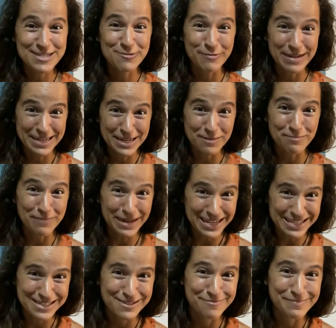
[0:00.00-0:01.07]
as we can
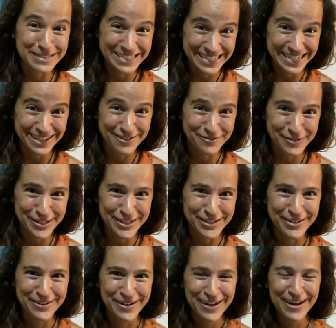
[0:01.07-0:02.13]
possibly give
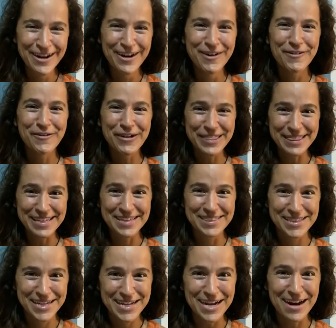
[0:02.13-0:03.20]
you
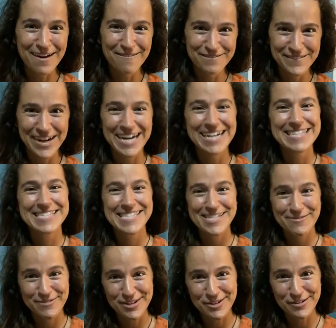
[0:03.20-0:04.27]
within the confines
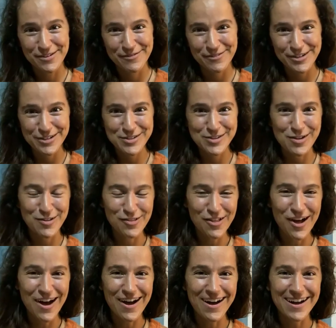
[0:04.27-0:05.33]
of universal
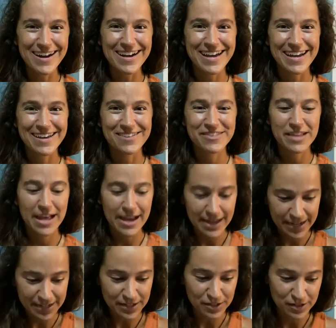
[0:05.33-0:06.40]
law and
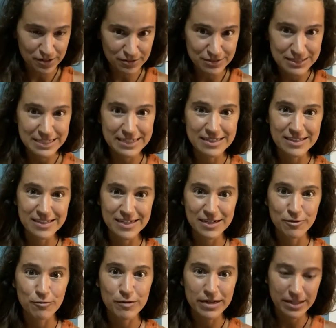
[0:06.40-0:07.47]
like you know
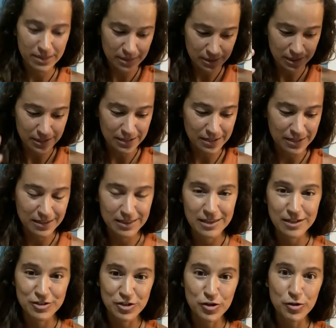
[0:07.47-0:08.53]
dealing with the
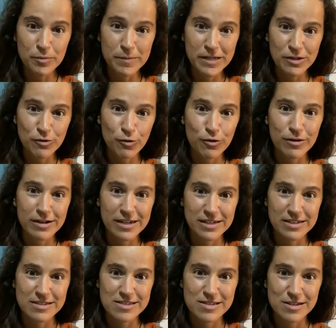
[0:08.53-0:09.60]
the human
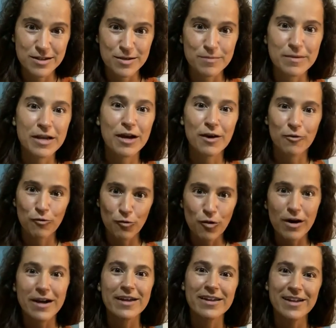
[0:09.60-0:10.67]
organism and
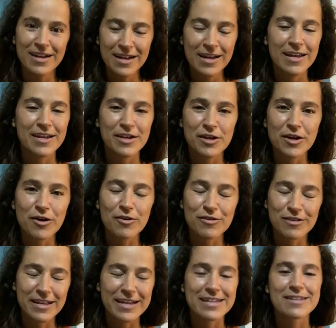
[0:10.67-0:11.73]
what you
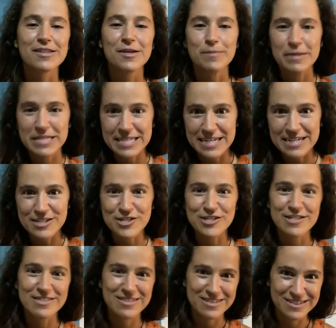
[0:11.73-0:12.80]
know like
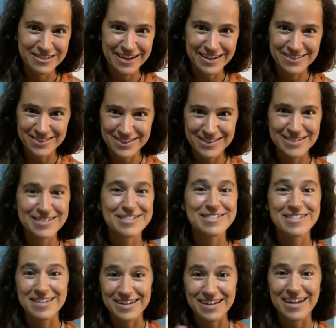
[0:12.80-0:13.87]
limitations and
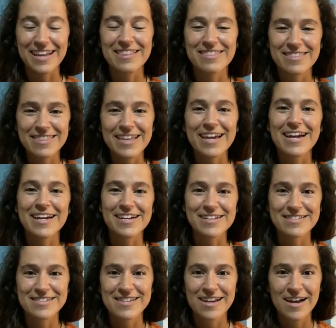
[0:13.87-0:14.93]
densities and and
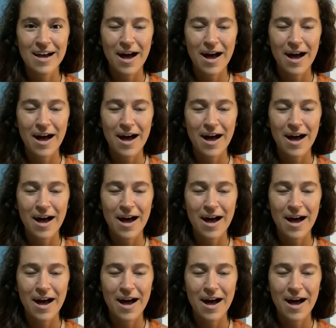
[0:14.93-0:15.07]
things